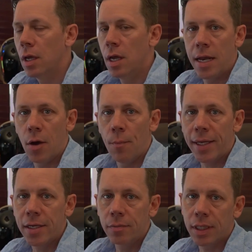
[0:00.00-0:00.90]
Now,
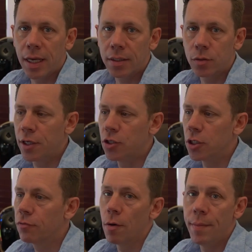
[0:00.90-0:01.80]
backing up to last week
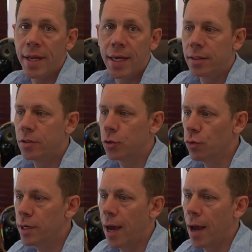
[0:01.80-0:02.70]
just for a minute to
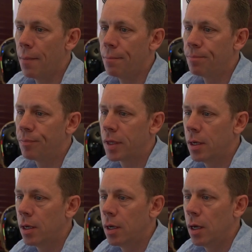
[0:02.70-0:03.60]
recap,
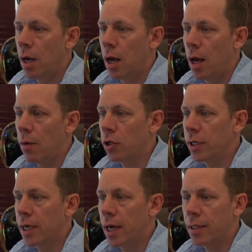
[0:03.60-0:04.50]
I want to
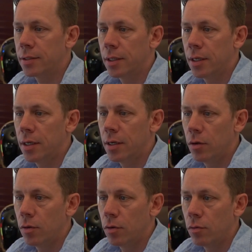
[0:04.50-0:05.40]
look at,
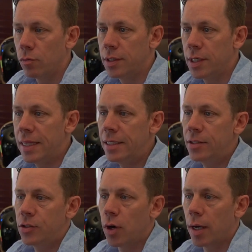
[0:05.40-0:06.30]
we see
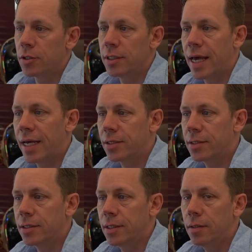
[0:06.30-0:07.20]
these two options,
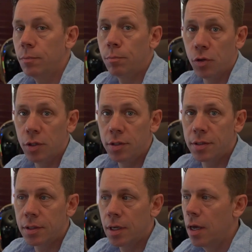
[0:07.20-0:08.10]
XLC
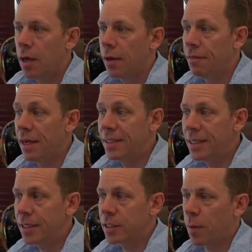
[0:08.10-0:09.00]
puts, they
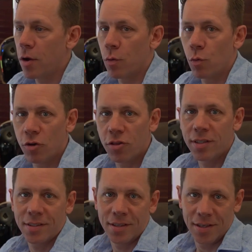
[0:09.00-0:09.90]
did expire
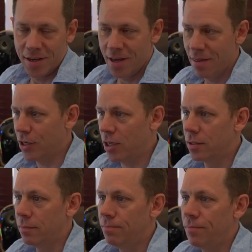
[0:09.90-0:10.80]
worthless. That's
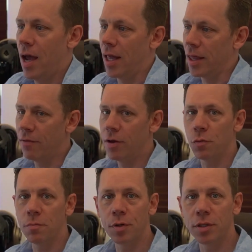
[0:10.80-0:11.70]
awesome. I love it
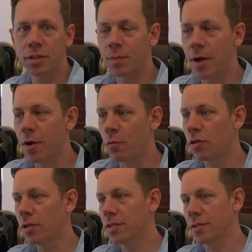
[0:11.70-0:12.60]
when puts expire
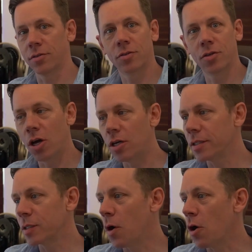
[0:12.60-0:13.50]
worthless or calls
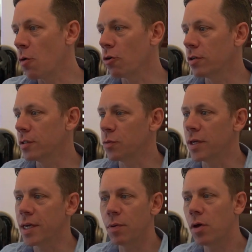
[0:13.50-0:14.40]
expire worthless. We
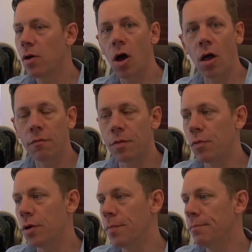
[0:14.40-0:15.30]
keep all of the
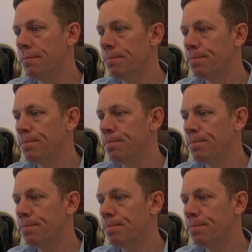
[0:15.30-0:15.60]
premium.